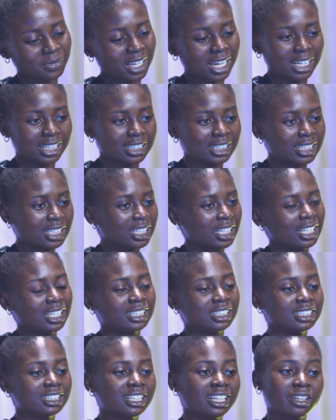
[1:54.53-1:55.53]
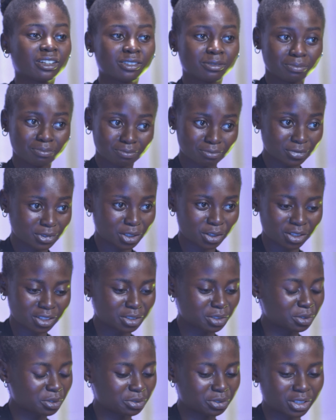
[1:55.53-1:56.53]
and they got
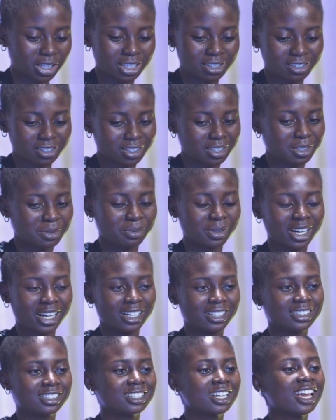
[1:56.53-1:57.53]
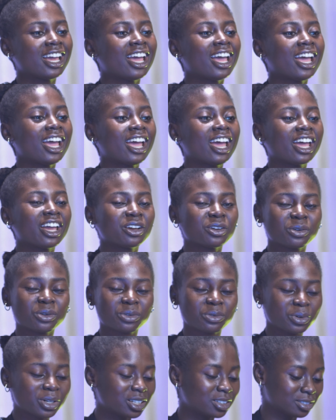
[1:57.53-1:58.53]
into friendship. And
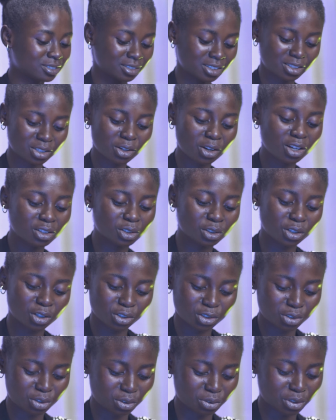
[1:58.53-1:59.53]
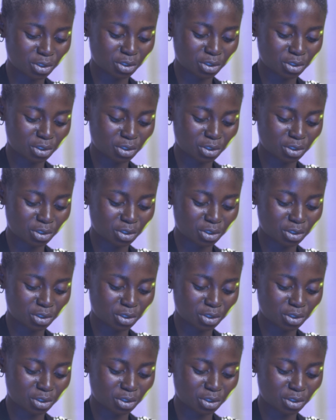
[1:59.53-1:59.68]
well, to cut the long story